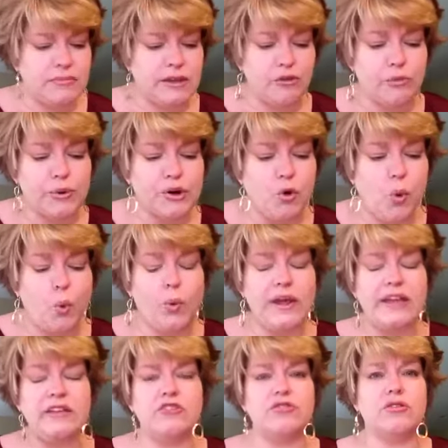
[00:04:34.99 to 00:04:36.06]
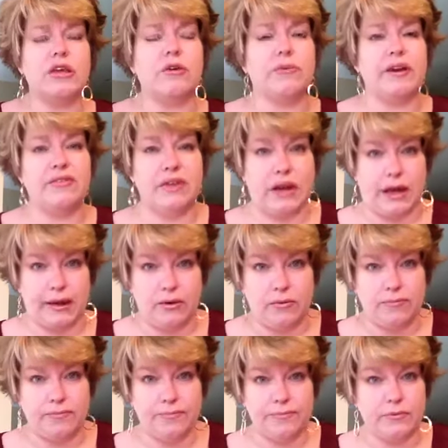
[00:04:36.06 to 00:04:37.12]
If we're going to get rid of an idol,
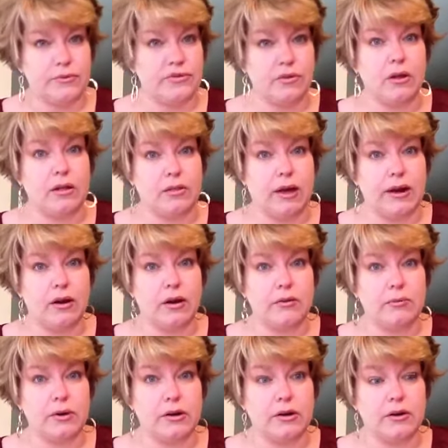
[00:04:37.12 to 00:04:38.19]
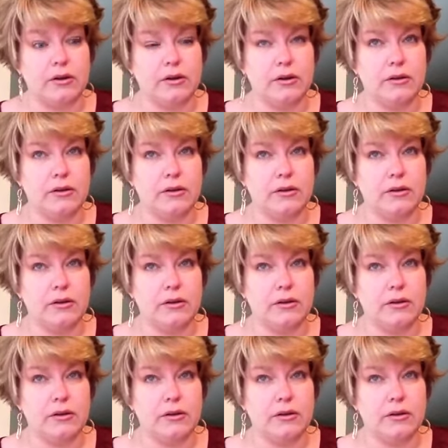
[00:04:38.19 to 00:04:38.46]
there's a lot of hard work,